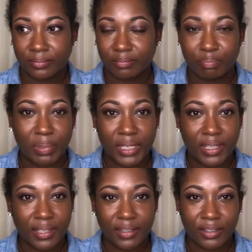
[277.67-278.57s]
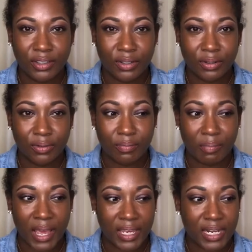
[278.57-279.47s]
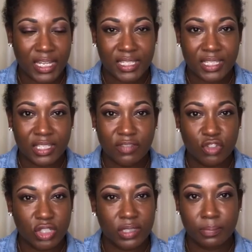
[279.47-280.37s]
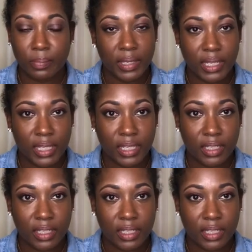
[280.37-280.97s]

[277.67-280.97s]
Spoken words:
being, my innate sense of just being.